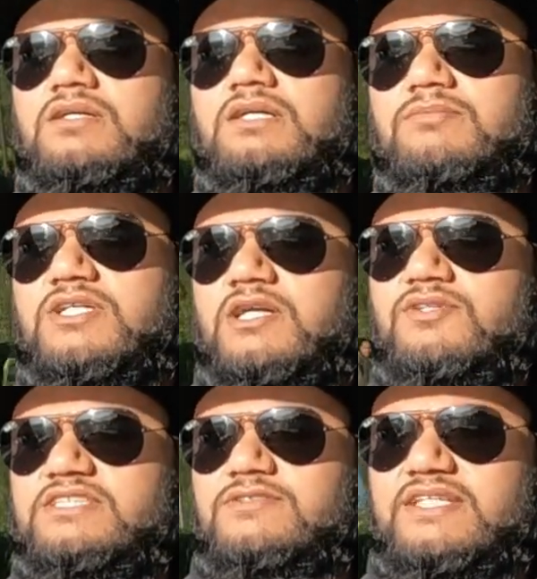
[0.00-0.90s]
I'm
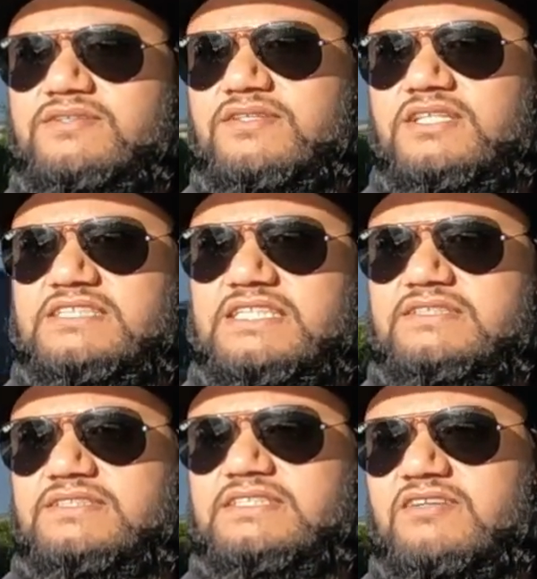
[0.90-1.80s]
currently doing 30
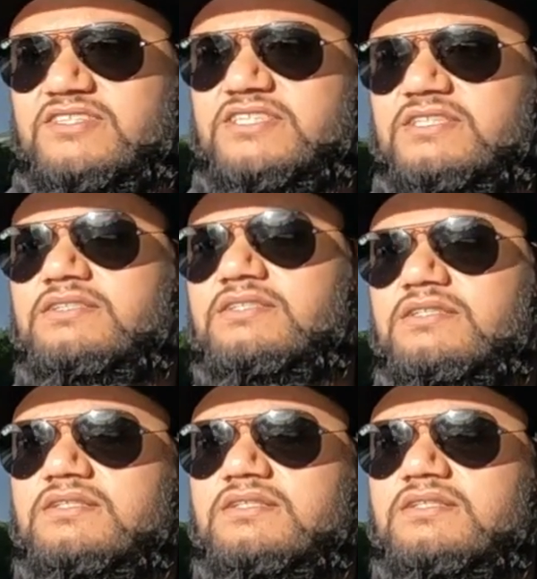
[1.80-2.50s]
in Staverton,